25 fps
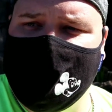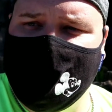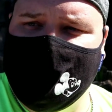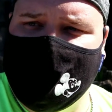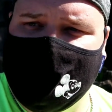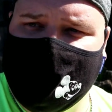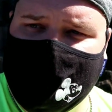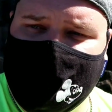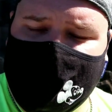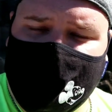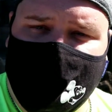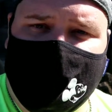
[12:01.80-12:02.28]

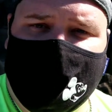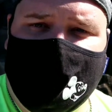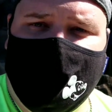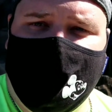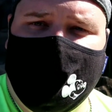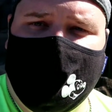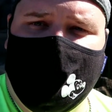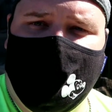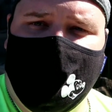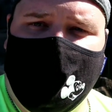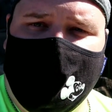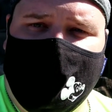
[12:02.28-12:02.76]
the little bit of
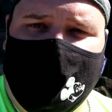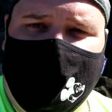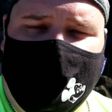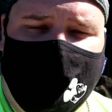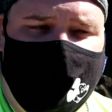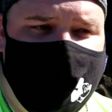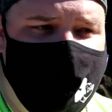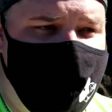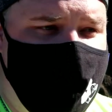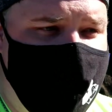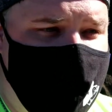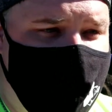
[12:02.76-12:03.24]
Peter
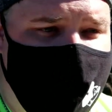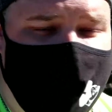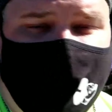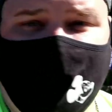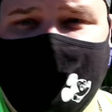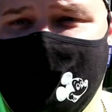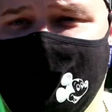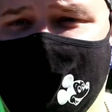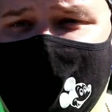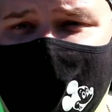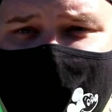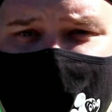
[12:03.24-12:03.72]
Pan. Peter Pan
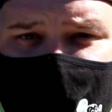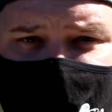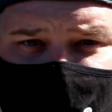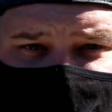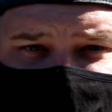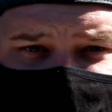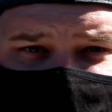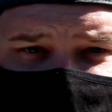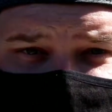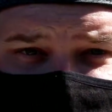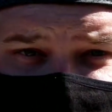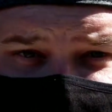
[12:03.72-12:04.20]
is very
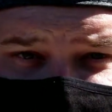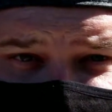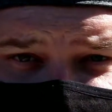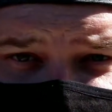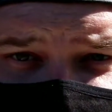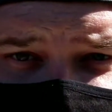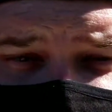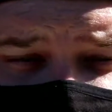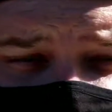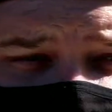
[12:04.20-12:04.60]
hard to film.